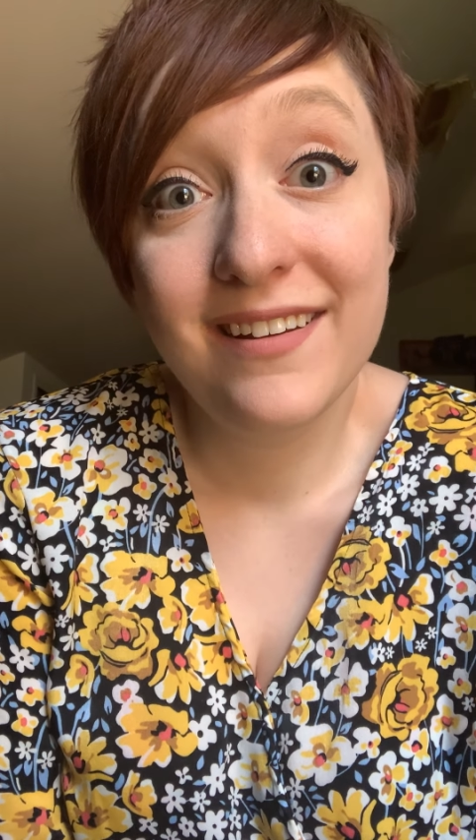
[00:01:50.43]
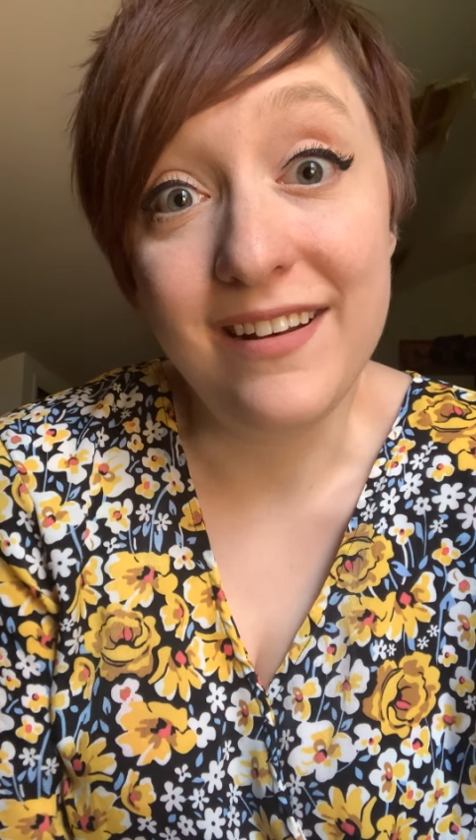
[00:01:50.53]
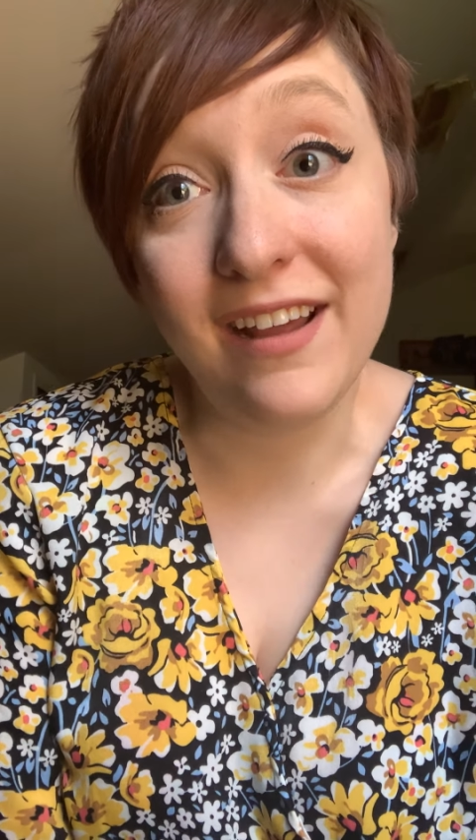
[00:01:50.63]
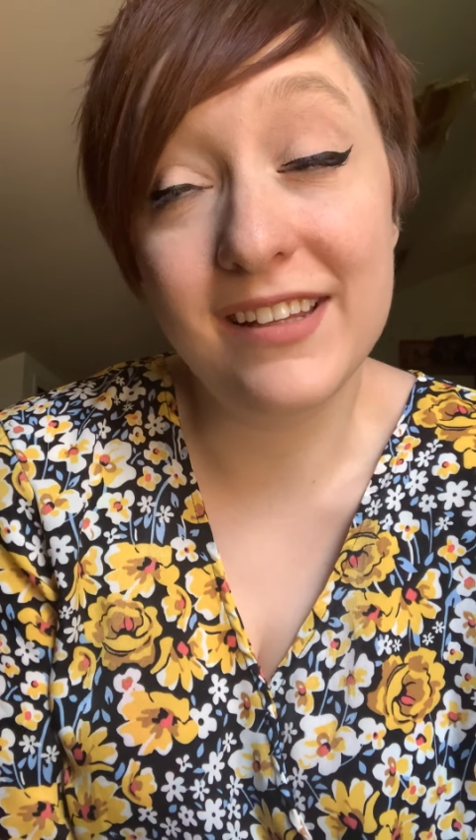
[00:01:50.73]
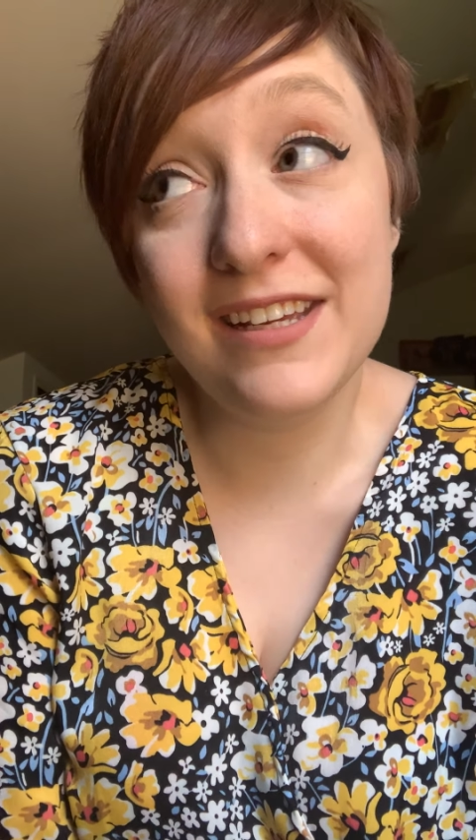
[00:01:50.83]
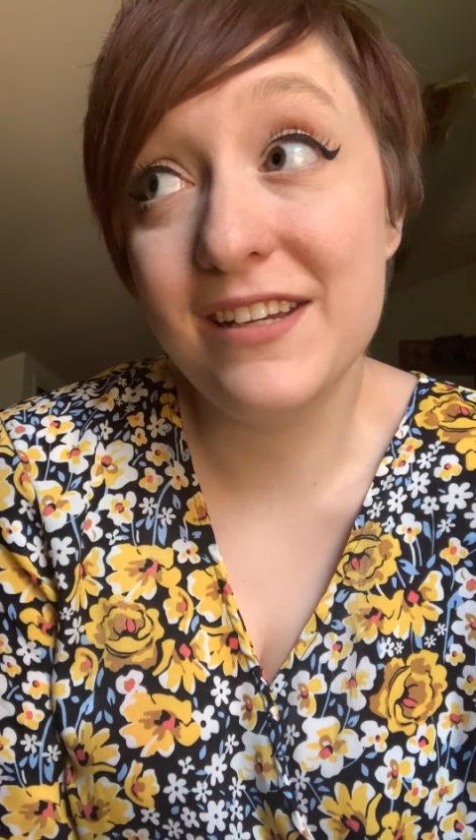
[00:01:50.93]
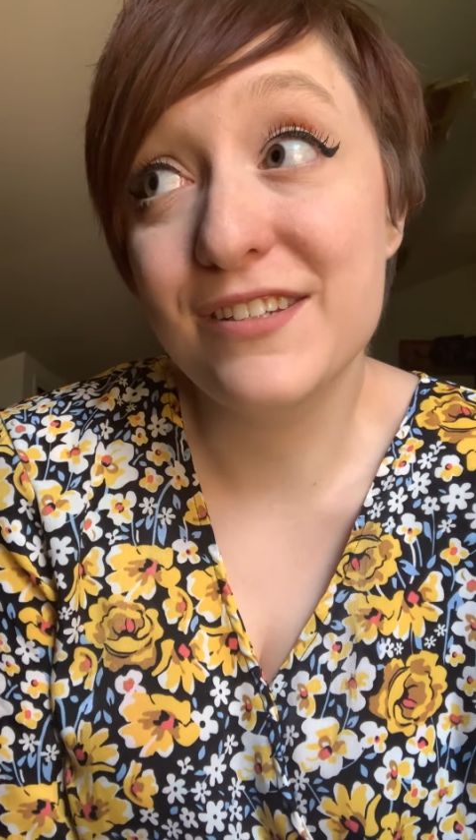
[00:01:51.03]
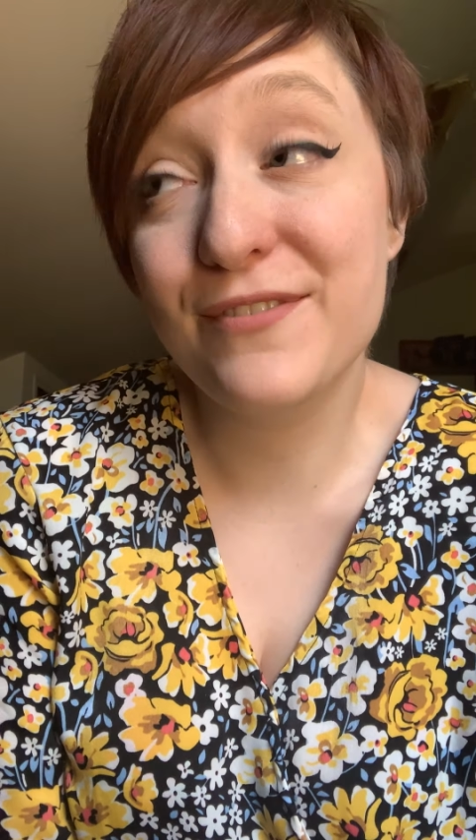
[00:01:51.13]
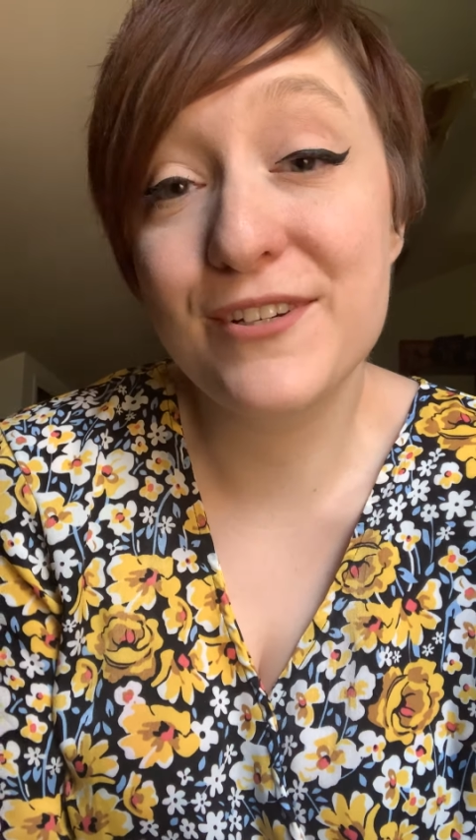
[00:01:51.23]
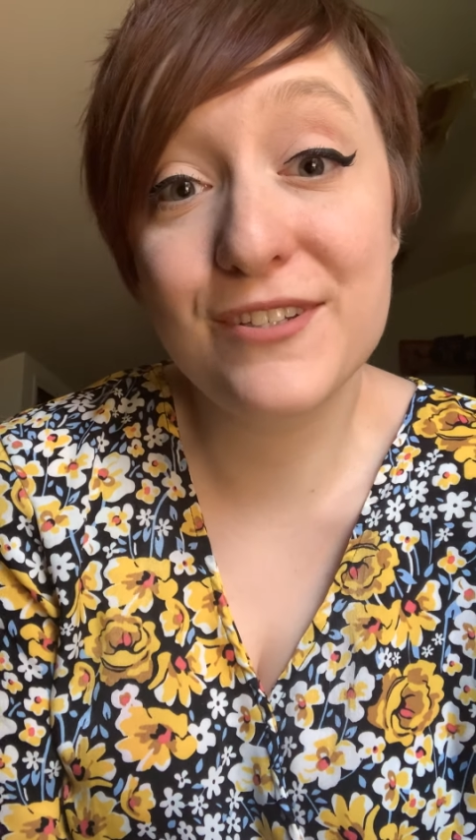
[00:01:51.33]
Nothing
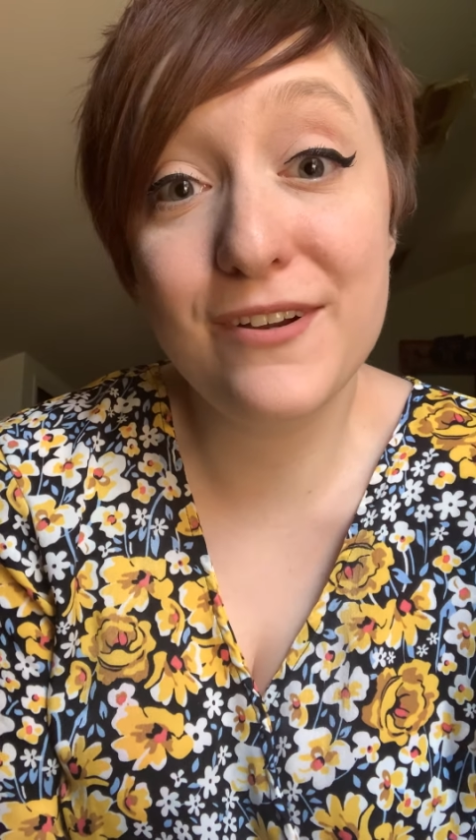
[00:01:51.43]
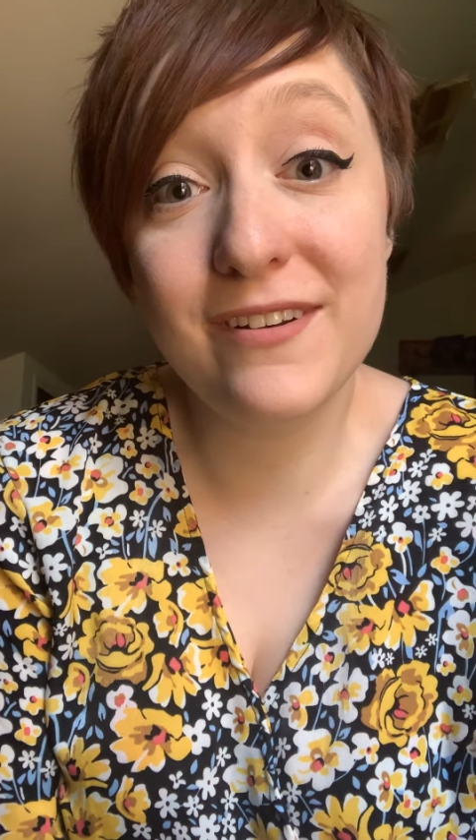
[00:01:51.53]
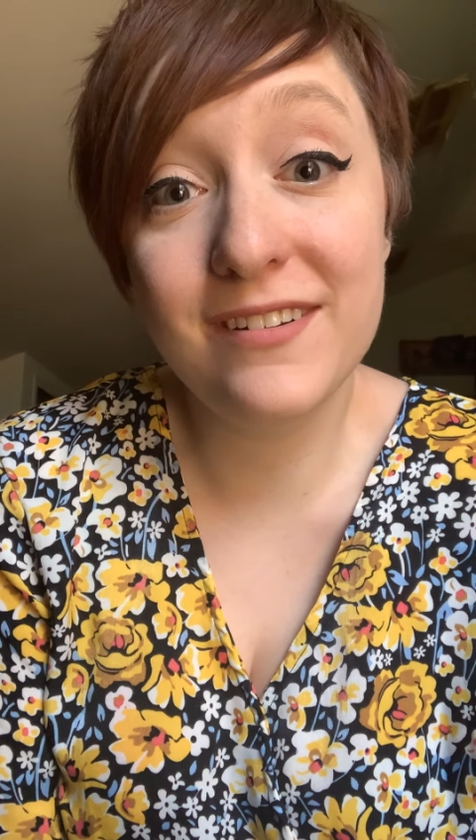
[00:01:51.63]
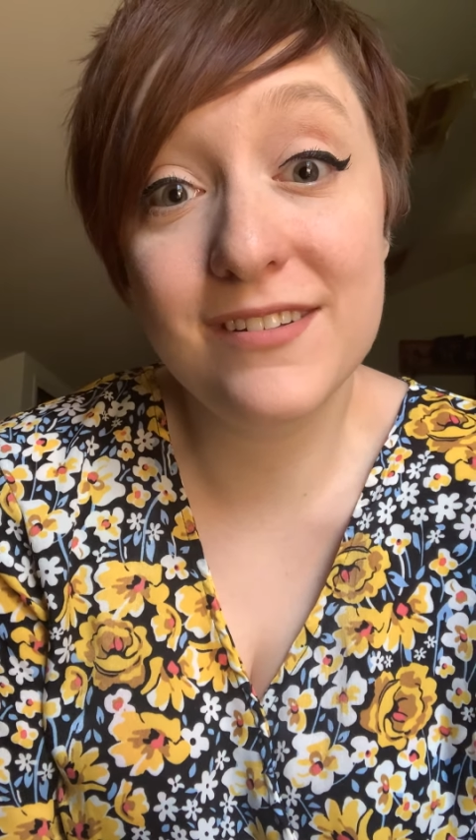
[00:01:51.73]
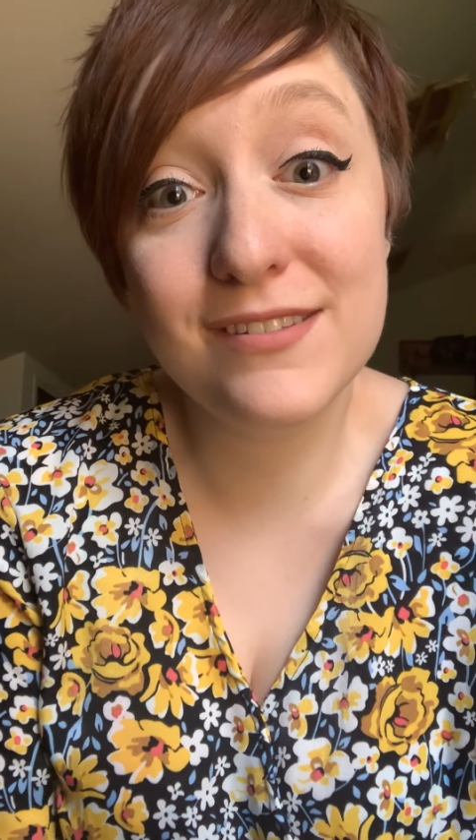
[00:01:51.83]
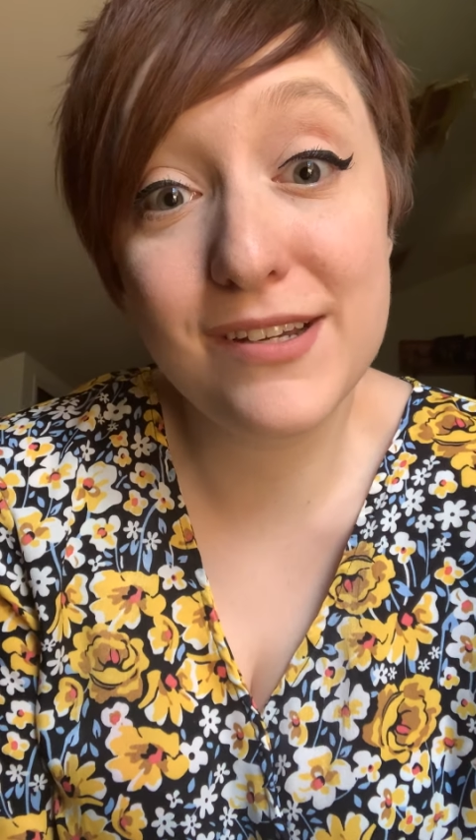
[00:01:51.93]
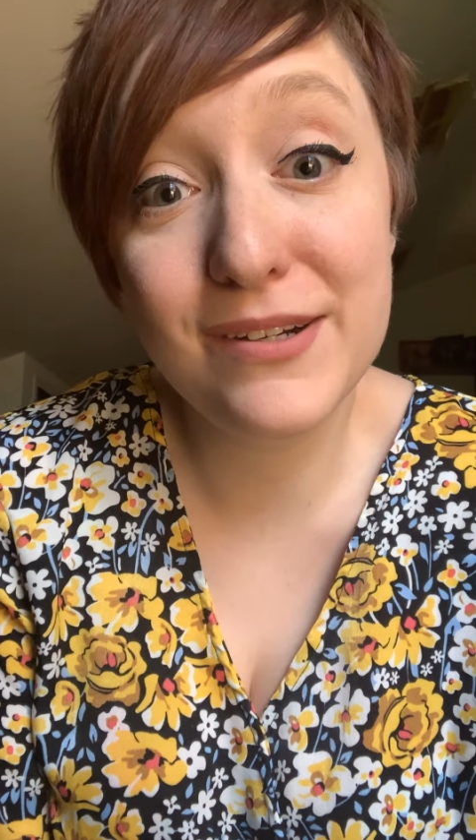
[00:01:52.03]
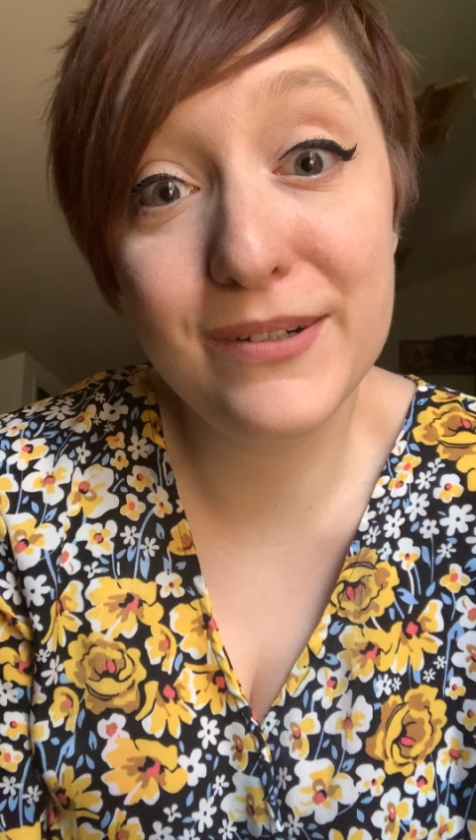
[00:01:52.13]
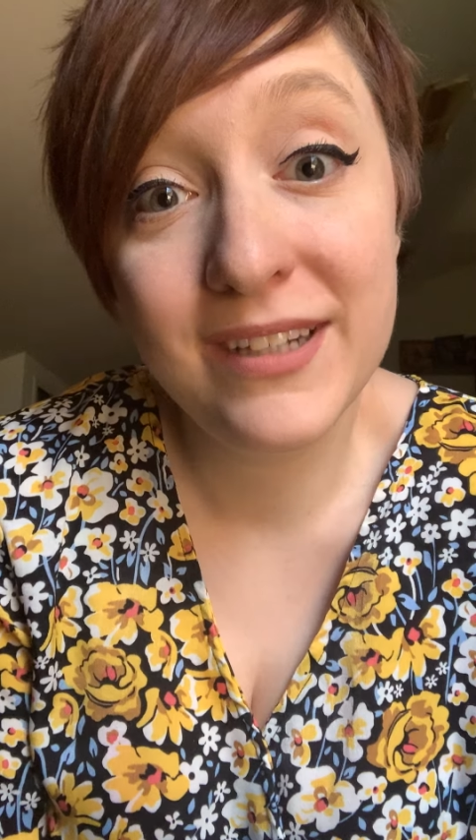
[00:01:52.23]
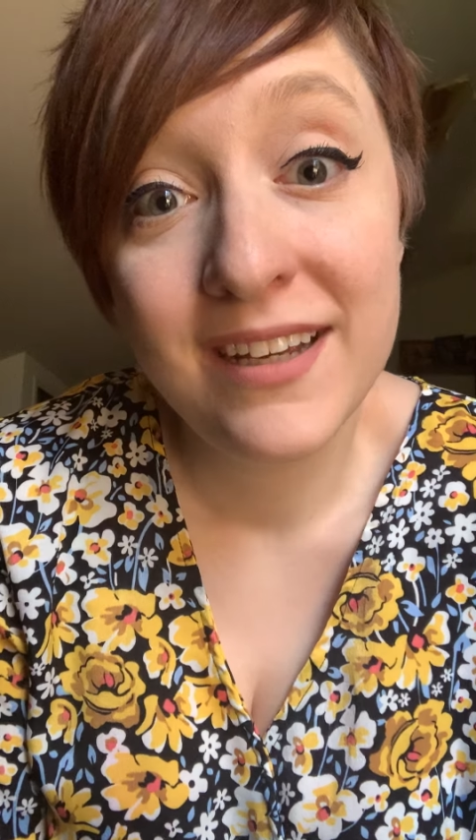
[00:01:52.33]
is for certain,
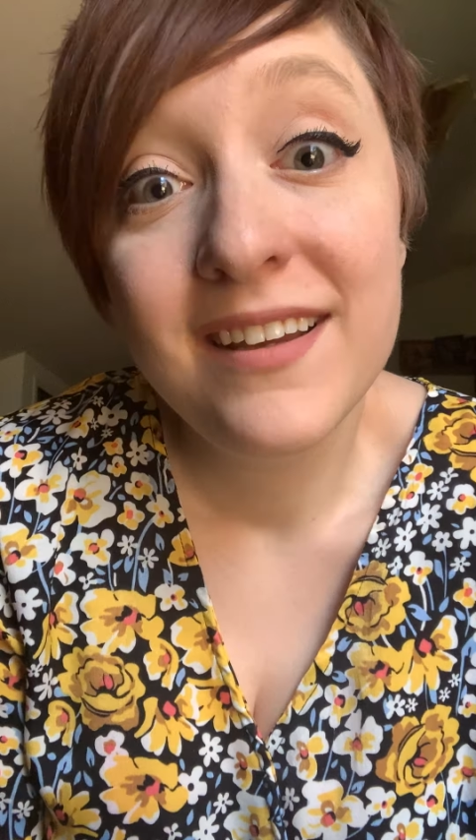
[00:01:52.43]
so